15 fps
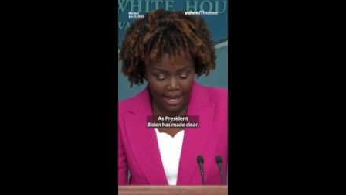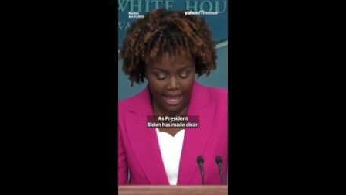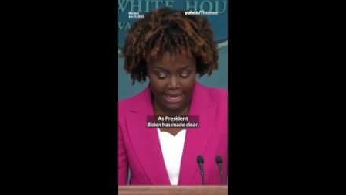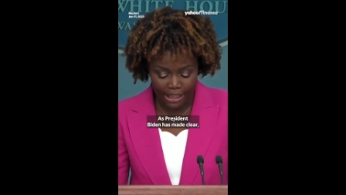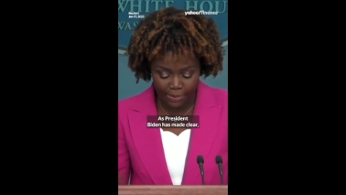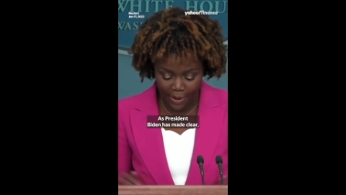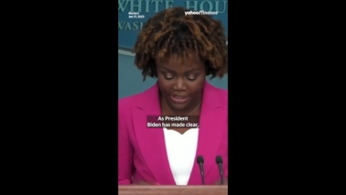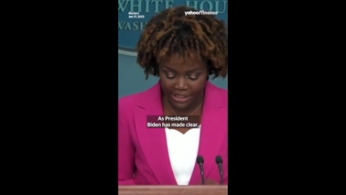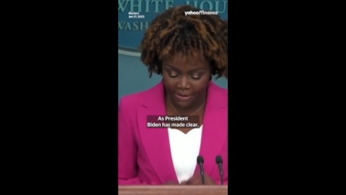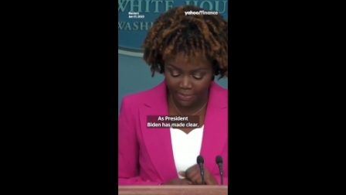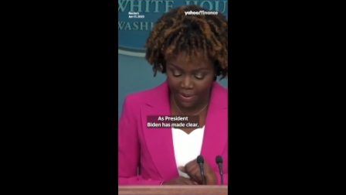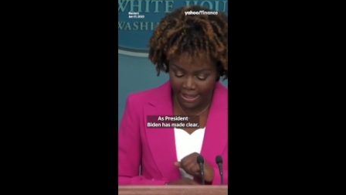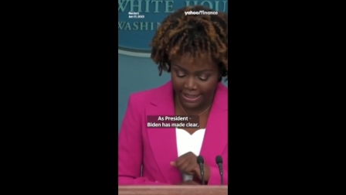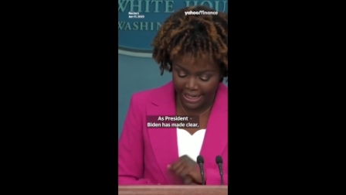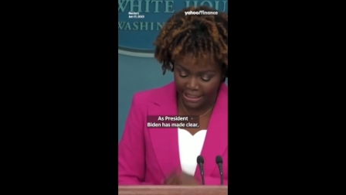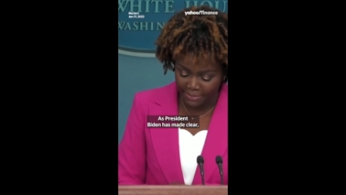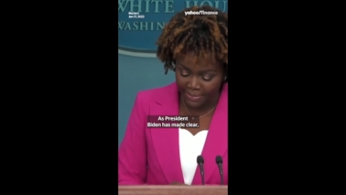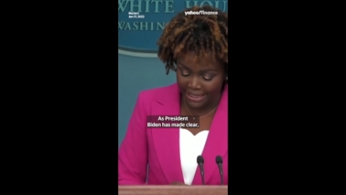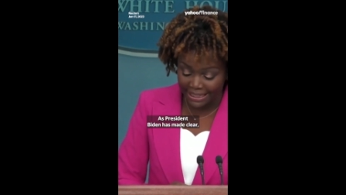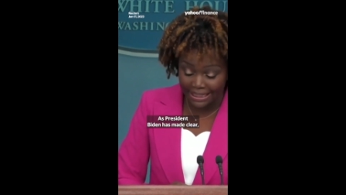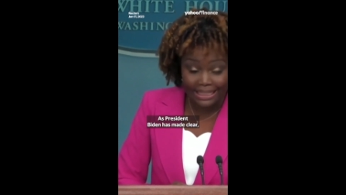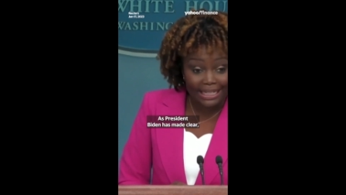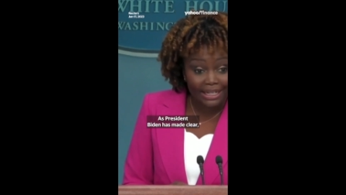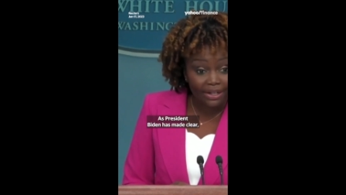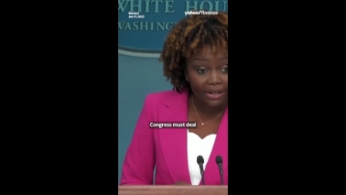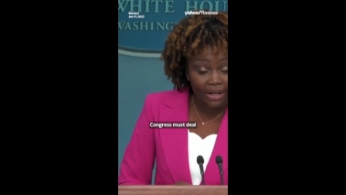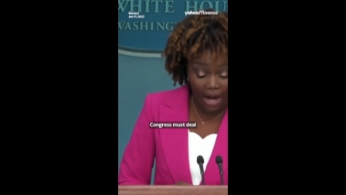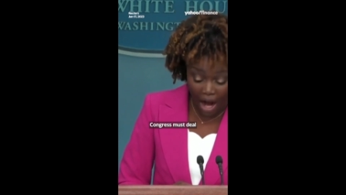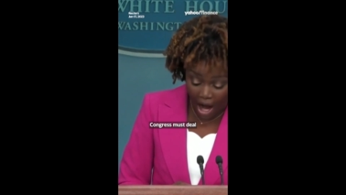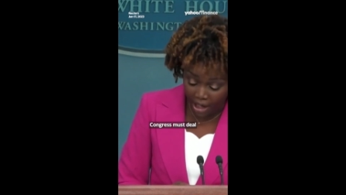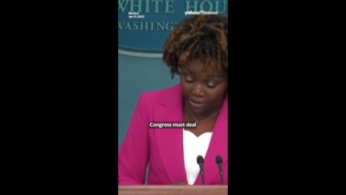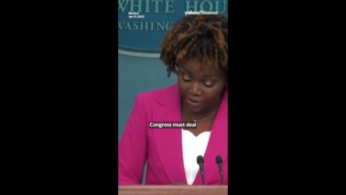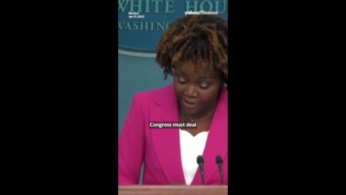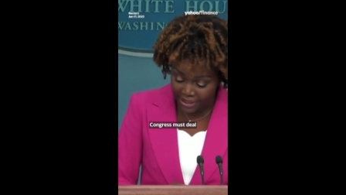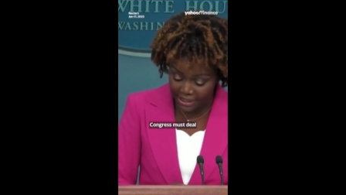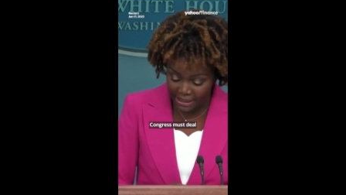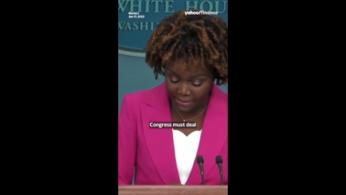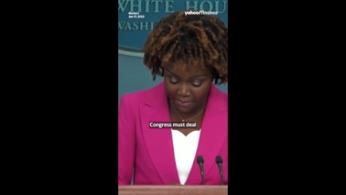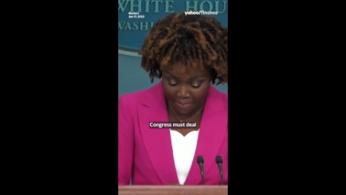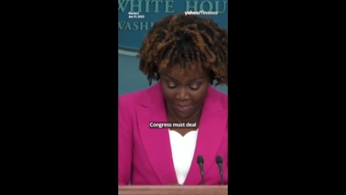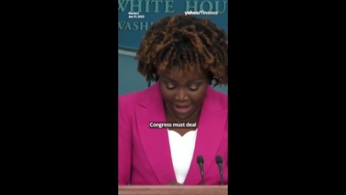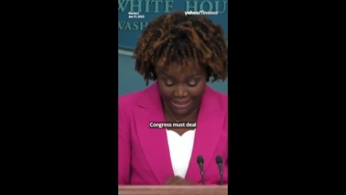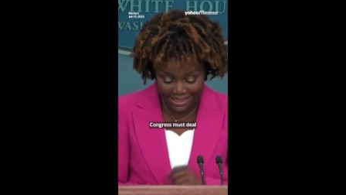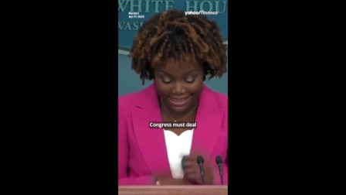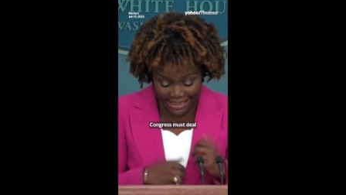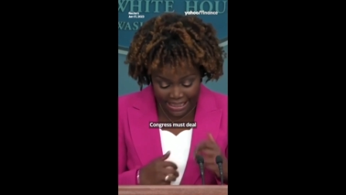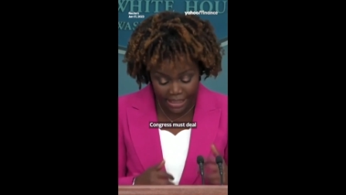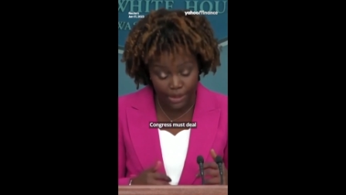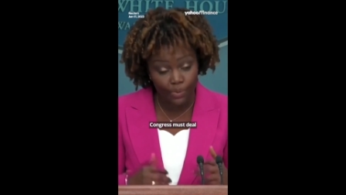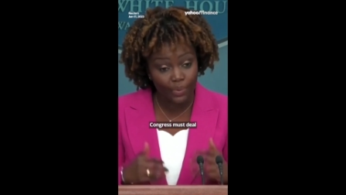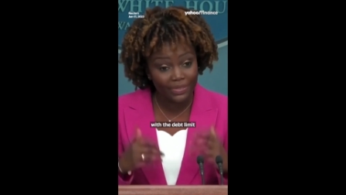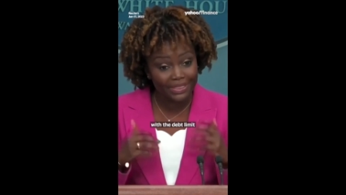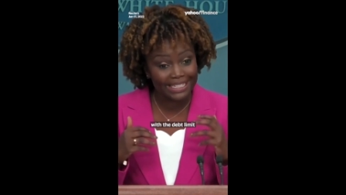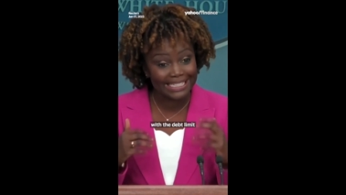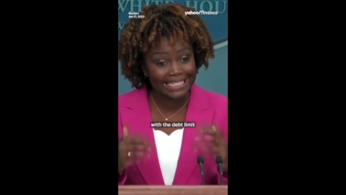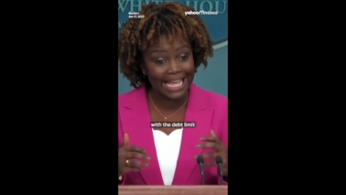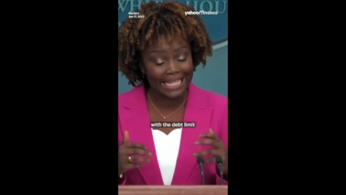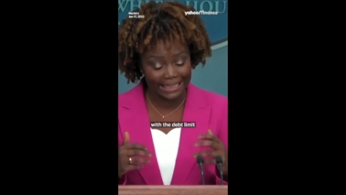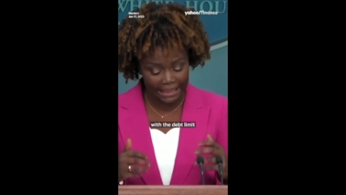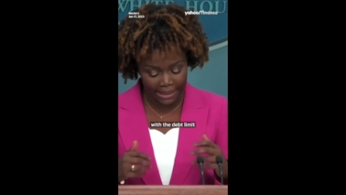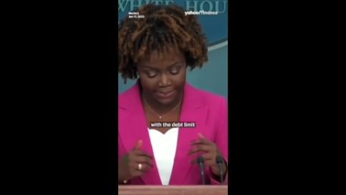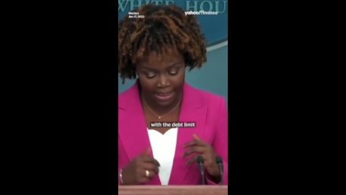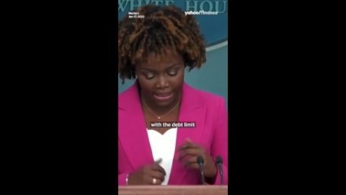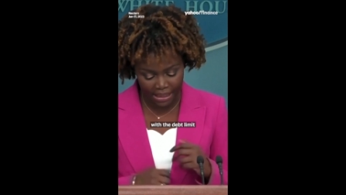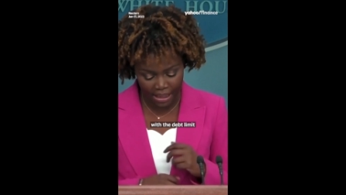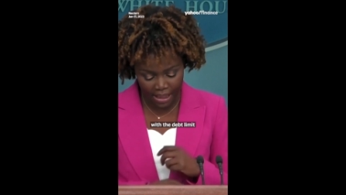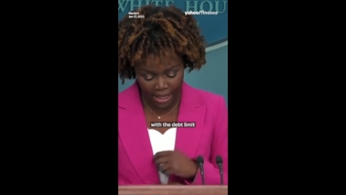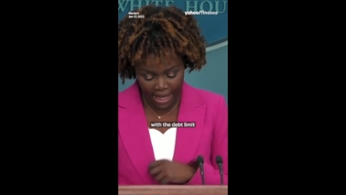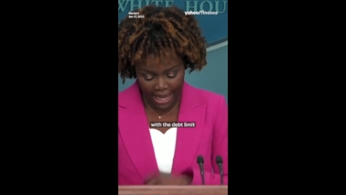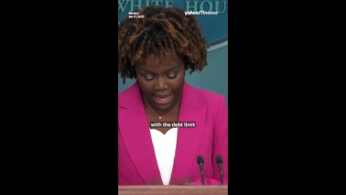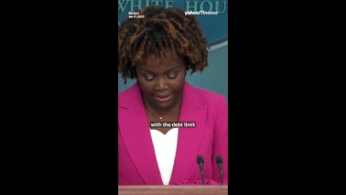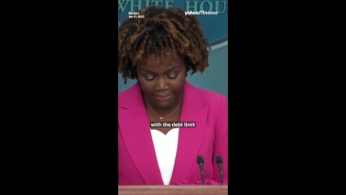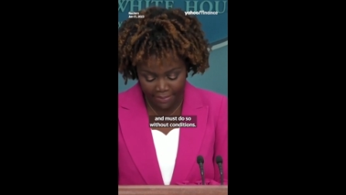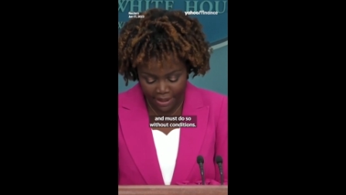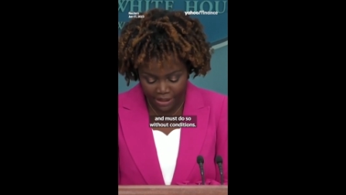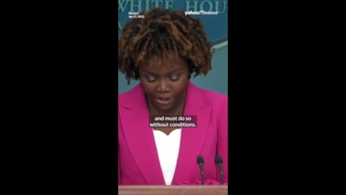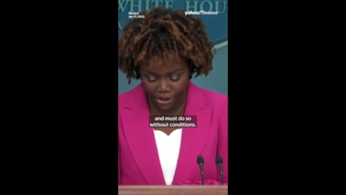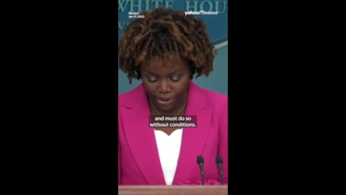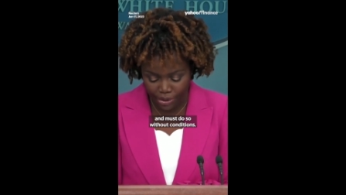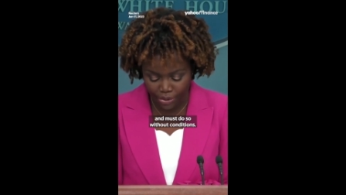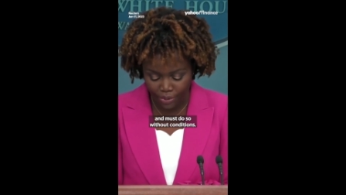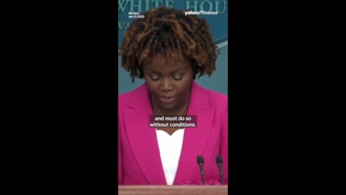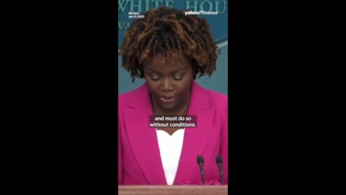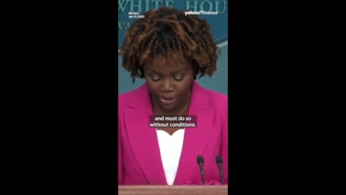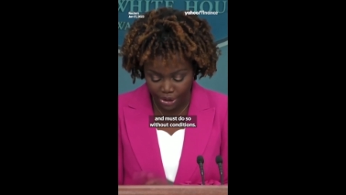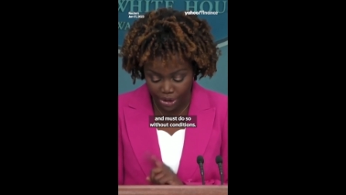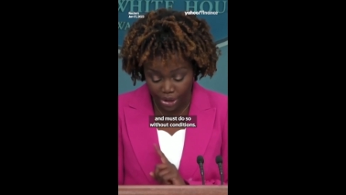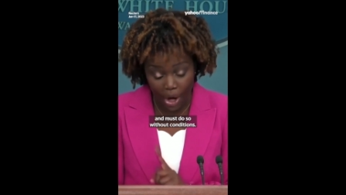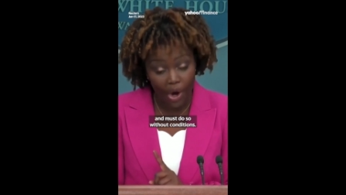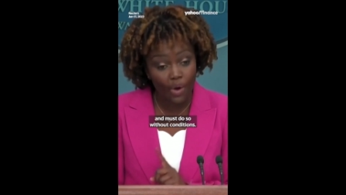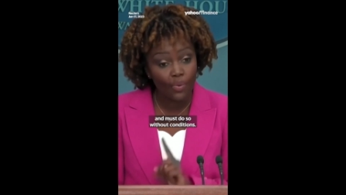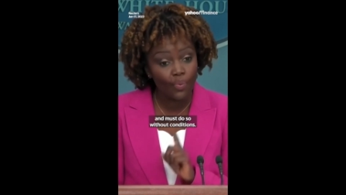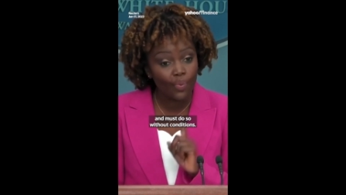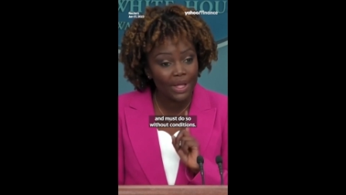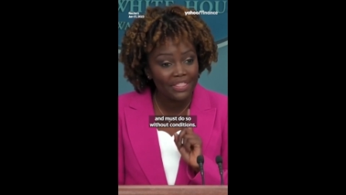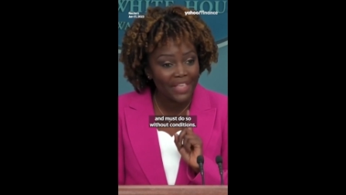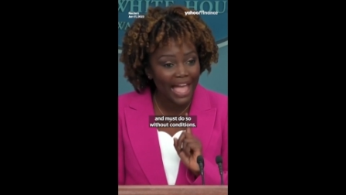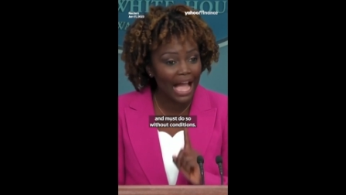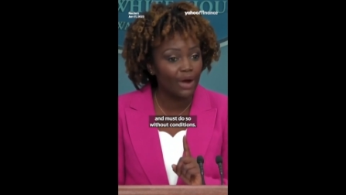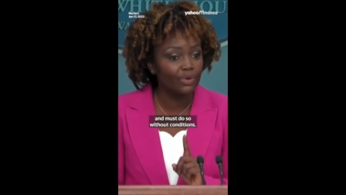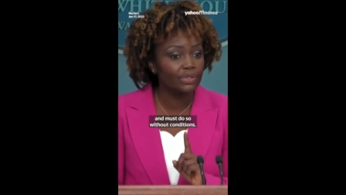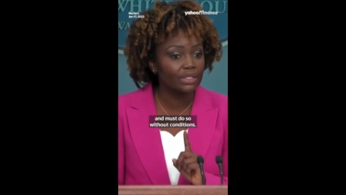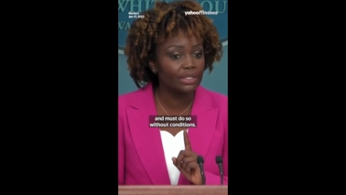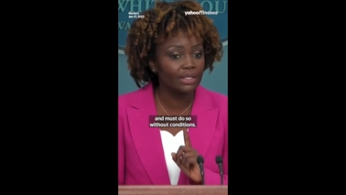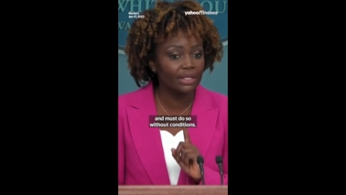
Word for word: As President Biden has made clear, Congress must deal with the debt limit and must do so without